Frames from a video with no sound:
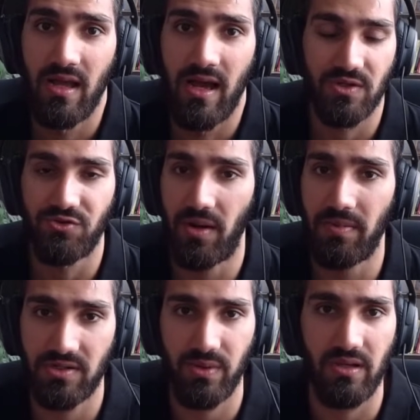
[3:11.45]
So
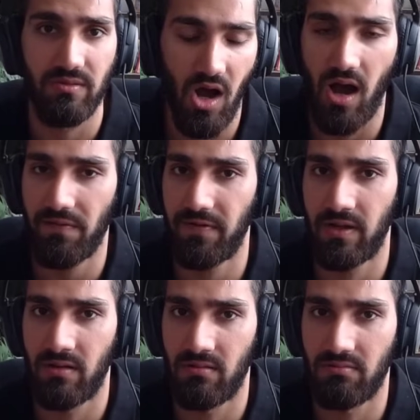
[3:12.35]
Dropbox, we
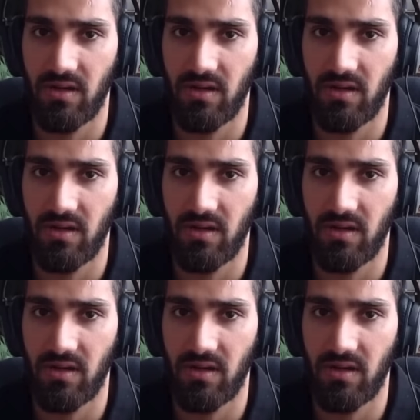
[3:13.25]
often